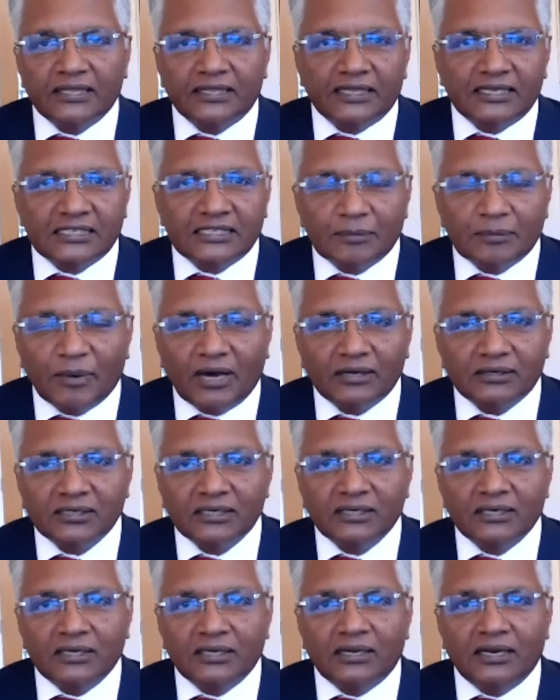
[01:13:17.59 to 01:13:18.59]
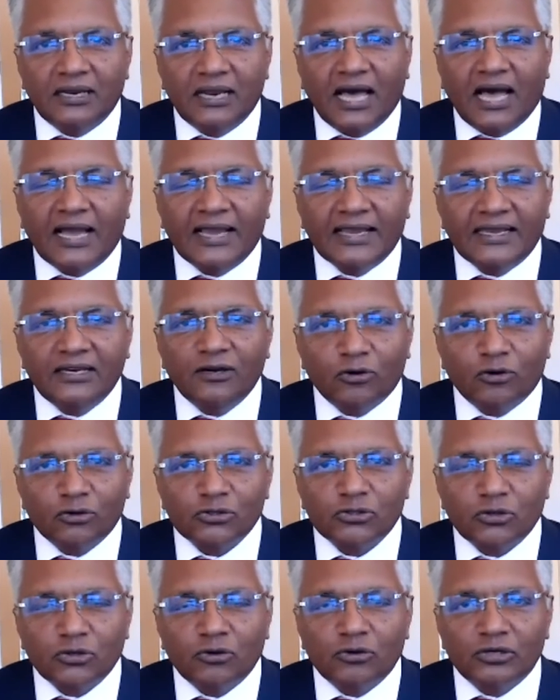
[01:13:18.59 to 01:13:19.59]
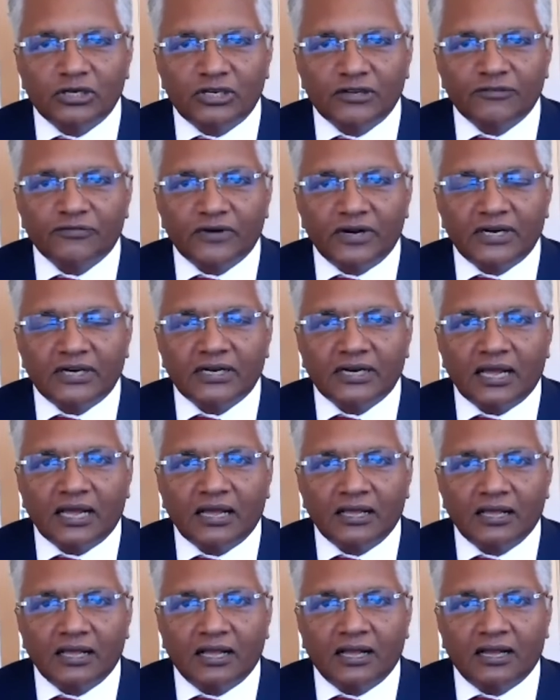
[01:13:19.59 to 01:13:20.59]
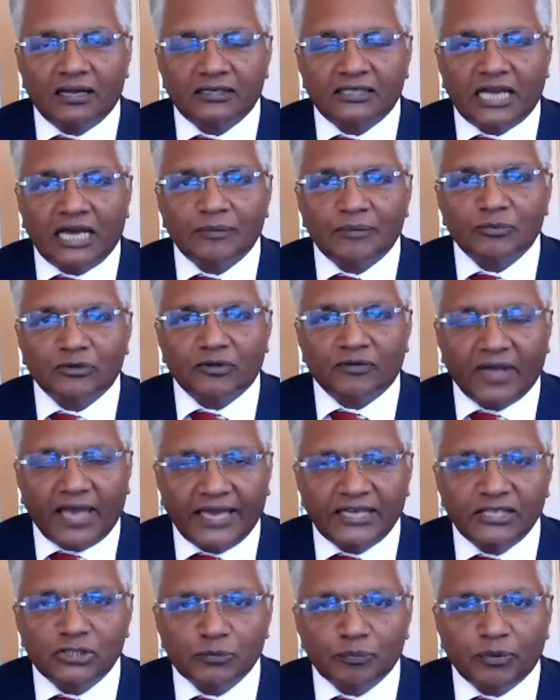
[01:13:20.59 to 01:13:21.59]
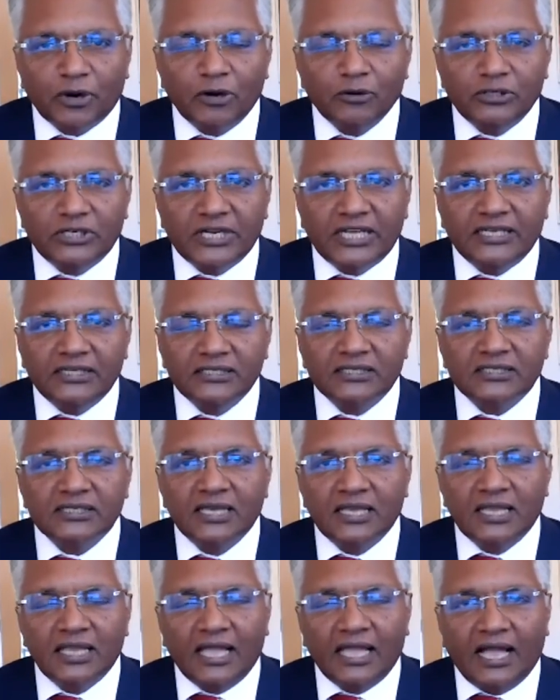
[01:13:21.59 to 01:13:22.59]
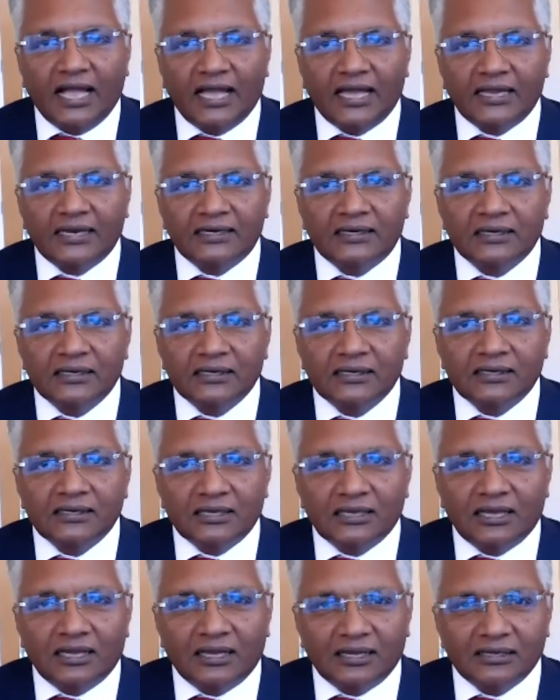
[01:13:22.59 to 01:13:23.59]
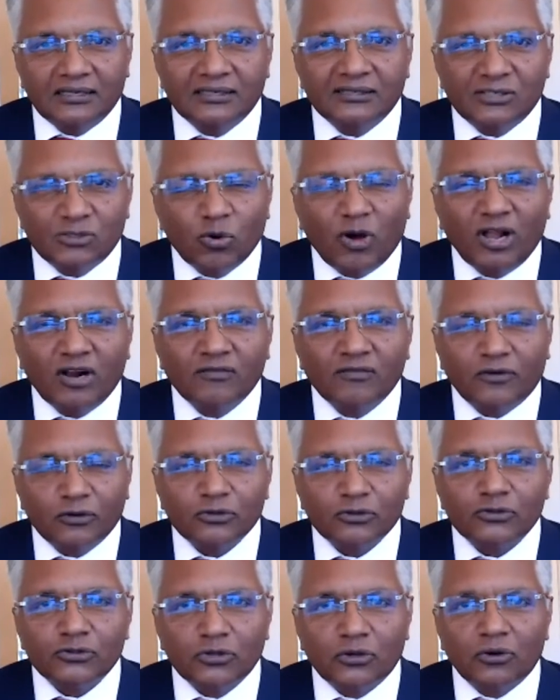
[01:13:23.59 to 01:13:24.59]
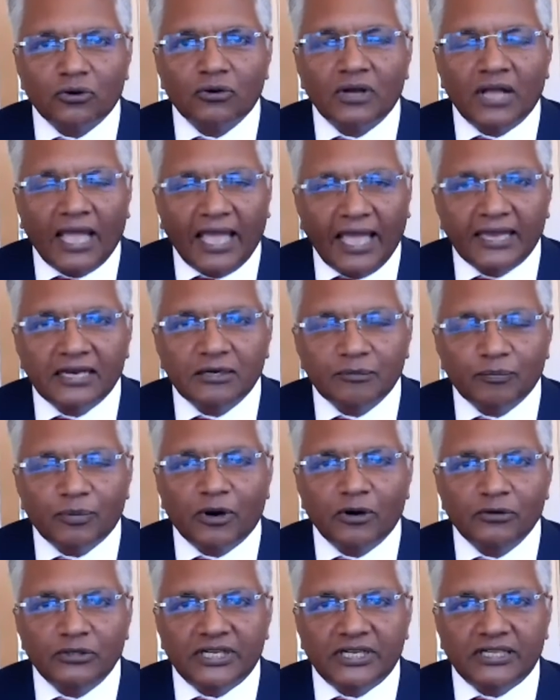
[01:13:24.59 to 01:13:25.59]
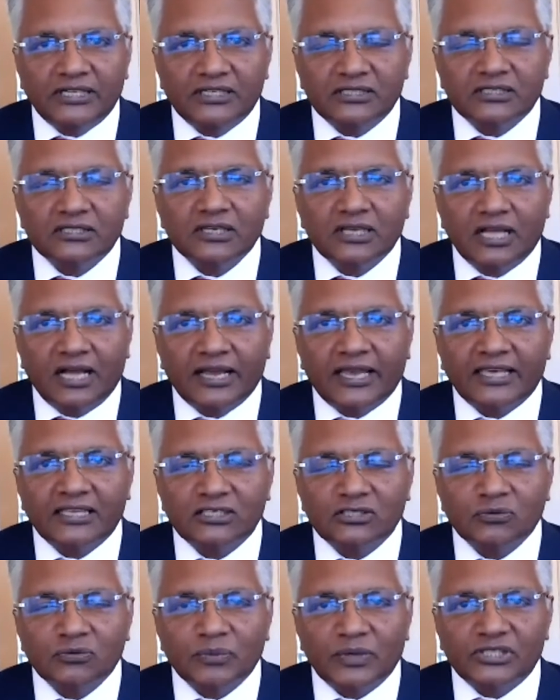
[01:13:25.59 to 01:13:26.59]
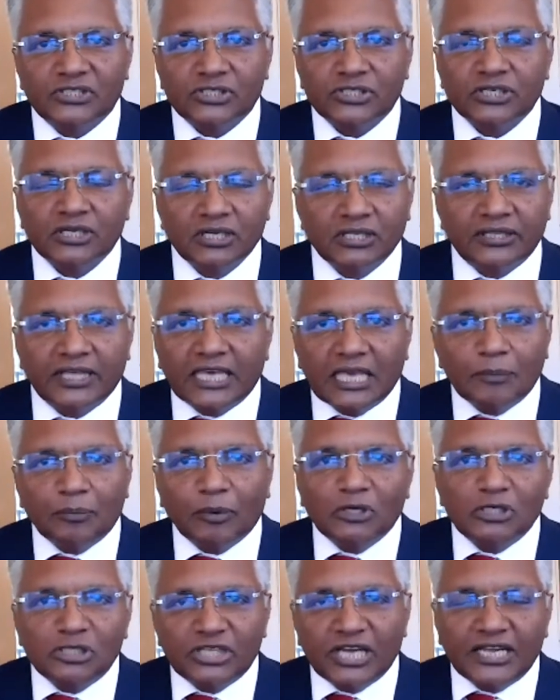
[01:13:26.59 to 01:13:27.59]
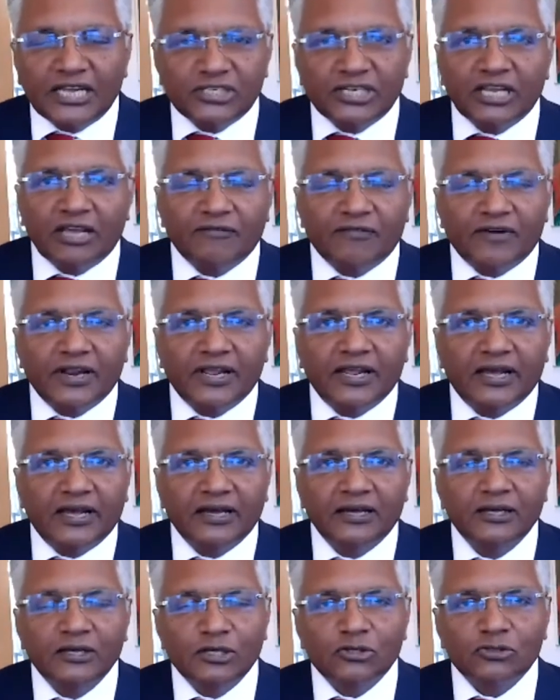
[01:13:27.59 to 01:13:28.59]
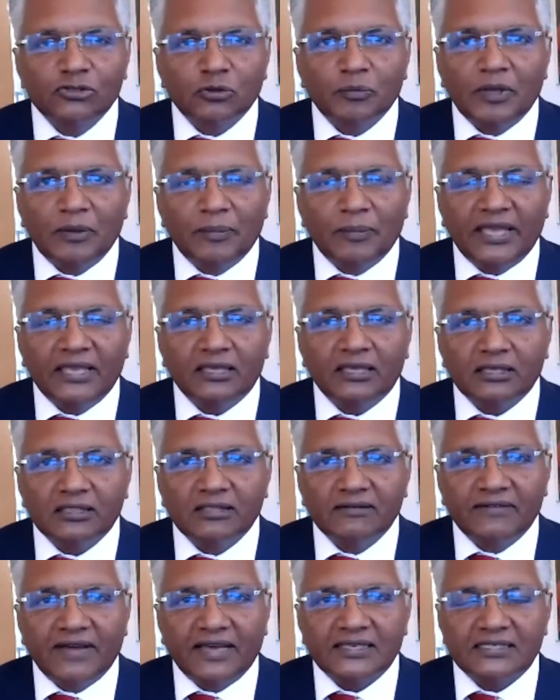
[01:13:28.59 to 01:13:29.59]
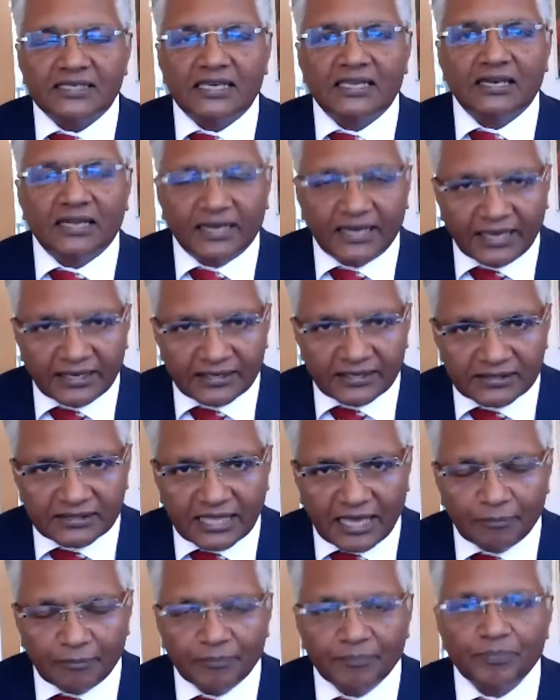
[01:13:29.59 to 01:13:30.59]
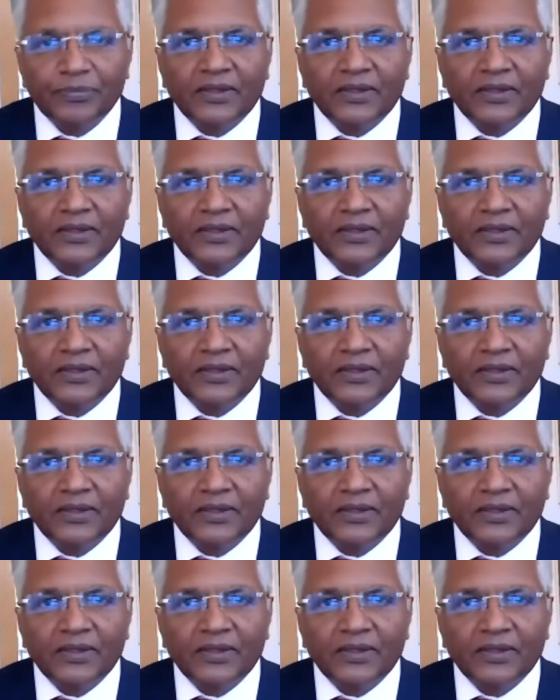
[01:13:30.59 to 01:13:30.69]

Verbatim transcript: There's about nine or so different uh, types of H proteins and uh, 12 or so N proteins against which they keep on changing every year. So we make the vaccine against them.